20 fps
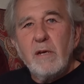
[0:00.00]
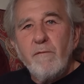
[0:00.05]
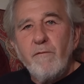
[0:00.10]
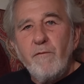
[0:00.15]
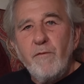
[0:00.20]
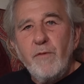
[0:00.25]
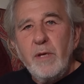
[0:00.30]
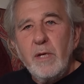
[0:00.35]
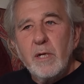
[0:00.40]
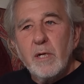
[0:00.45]
in
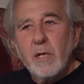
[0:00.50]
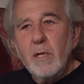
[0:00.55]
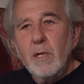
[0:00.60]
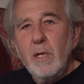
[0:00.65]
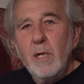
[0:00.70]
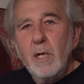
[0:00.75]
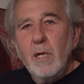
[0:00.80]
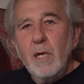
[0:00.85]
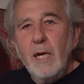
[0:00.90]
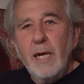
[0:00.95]
fear,
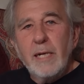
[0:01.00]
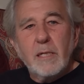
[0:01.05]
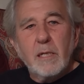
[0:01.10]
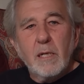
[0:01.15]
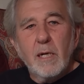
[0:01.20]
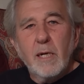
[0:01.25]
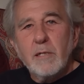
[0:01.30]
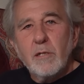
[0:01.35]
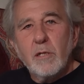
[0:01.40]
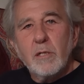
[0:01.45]
and
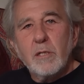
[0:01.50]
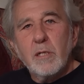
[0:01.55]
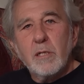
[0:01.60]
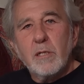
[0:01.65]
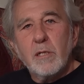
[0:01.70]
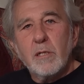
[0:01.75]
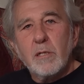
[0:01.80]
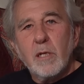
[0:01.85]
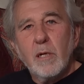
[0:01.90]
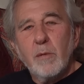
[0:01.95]

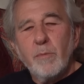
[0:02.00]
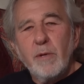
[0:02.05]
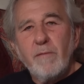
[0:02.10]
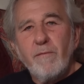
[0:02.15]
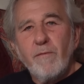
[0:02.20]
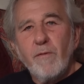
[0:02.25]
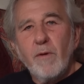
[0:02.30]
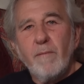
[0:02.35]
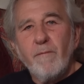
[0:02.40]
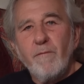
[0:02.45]
consciousness is coming
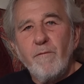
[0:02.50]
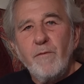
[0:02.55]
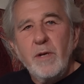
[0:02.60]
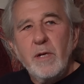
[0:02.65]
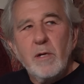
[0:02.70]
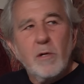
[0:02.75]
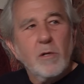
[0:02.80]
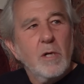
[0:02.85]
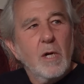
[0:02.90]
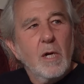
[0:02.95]
from
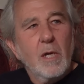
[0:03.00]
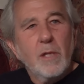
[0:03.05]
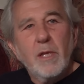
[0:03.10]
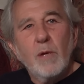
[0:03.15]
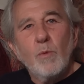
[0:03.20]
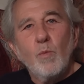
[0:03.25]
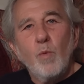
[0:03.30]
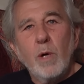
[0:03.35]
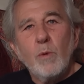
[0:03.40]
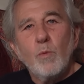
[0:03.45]
fear,
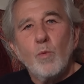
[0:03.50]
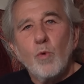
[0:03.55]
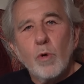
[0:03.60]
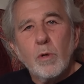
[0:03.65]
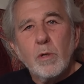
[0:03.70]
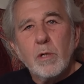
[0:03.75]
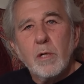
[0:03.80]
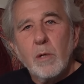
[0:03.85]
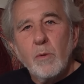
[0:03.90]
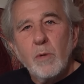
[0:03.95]
then what
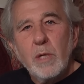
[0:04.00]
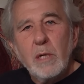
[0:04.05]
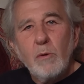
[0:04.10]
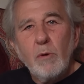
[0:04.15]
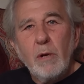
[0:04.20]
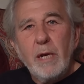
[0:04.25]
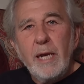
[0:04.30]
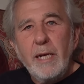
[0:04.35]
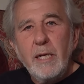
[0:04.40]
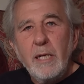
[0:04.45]
world are we
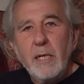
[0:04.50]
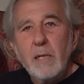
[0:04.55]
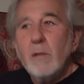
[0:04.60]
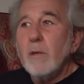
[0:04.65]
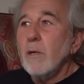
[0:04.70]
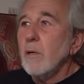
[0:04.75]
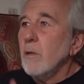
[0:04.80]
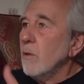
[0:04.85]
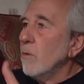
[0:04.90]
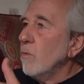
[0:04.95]
creating?
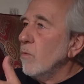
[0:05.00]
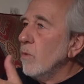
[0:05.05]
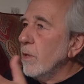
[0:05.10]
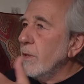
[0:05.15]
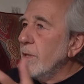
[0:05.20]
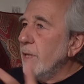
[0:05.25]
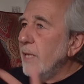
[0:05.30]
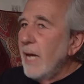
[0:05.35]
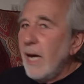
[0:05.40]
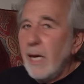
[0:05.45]
Well,
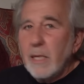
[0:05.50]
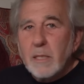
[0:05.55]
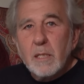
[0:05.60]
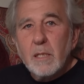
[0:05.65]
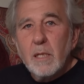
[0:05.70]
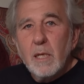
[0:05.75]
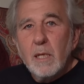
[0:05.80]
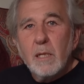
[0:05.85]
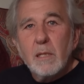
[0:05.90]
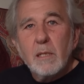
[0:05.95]

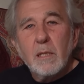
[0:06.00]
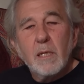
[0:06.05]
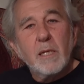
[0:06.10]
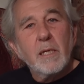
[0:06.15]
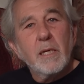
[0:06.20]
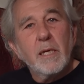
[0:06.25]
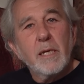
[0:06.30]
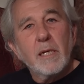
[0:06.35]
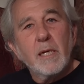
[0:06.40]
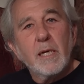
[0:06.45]
that's the
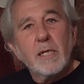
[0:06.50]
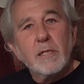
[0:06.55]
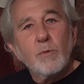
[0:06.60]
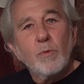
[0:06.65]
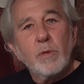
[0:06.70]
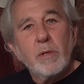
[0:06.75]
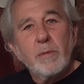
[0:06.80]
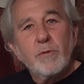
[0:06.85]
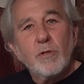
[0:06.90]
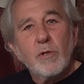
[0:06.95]
chaos
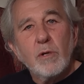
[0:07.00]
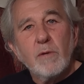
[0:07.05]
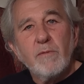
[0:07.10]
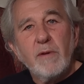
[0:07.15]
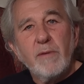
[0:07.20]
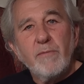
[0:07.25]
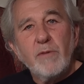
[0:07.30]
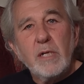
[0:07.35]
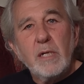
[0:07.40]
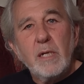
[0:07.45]
we observe
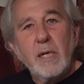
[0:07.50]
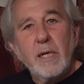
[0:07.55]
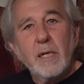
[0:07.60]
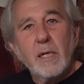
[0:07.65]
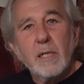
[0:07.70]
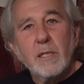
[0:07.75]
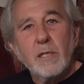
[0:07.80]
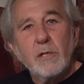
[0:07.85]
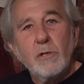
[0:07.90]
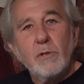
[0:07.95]
every day
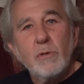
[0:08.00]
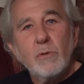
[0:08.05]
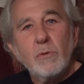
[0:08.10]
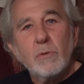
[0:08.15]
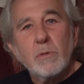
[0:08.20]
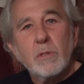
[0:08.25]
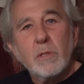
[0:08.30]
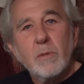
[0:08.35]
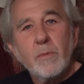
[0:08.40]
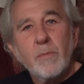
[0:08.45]
on the
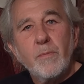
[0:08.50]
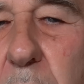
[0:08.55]
news.